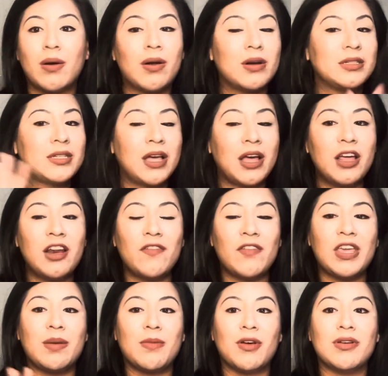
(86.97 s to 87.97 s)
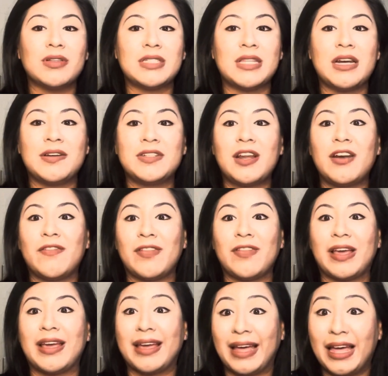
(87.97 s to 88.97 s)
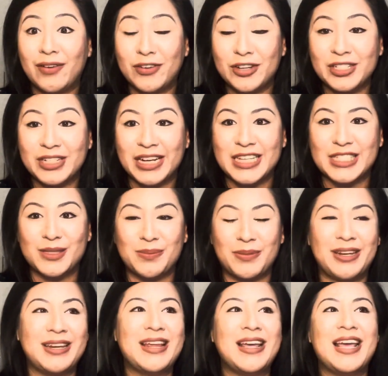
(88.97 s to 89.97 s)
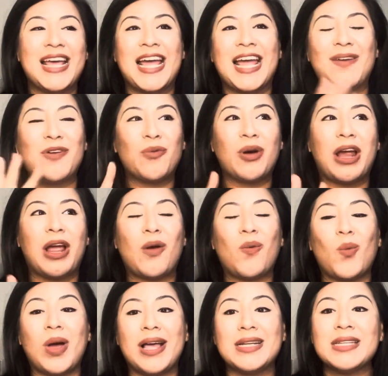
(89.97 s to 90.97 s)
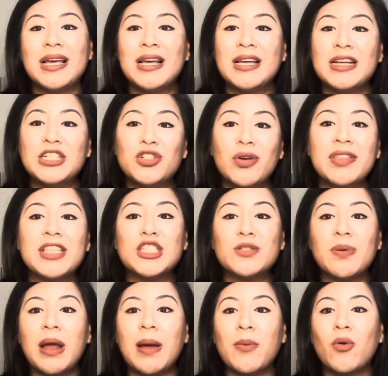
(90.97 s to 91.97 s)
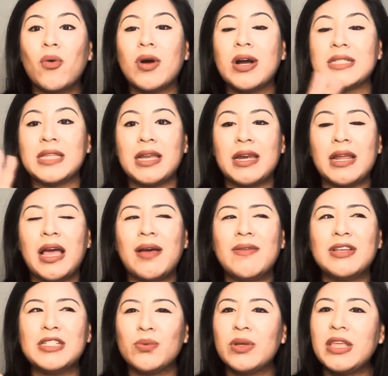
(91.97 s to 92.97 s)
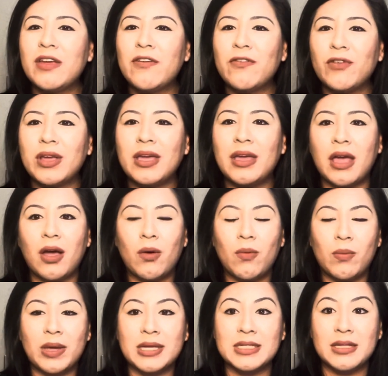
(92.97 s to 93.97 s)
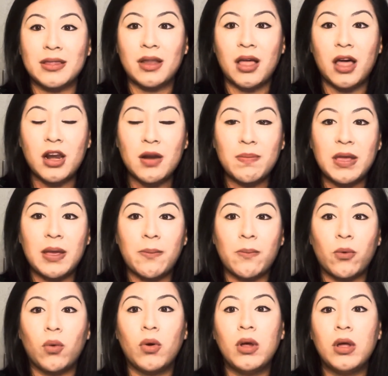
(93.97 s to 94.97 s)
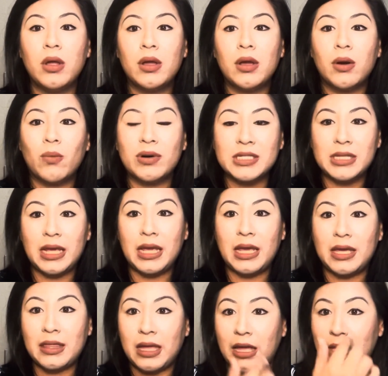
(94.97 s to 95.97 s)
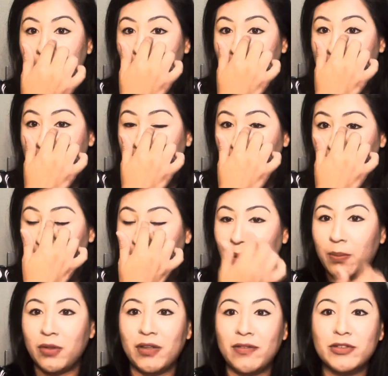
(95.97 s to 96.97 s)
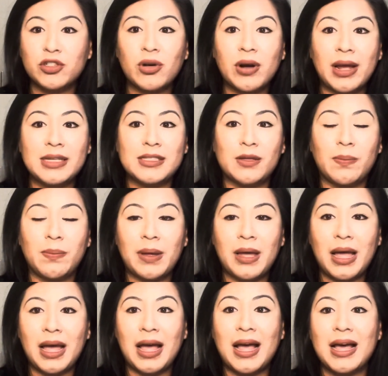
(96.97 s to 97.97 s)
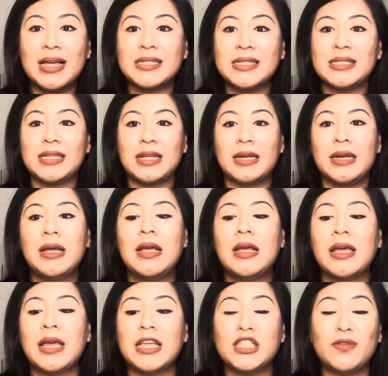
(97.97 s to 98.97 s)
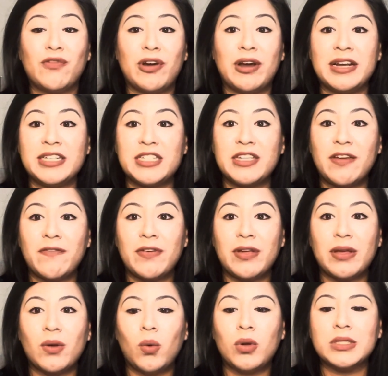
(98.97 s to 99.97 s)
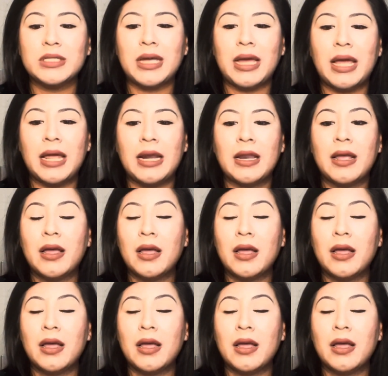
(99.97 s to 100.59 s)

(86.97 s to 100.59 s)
ton of emails and a ton of advertisement everywhere I went. Join this prep course, and I was really freaking out because a lot of people were saying that, you know, it took them a couple of tries to pass and it's very difficult. And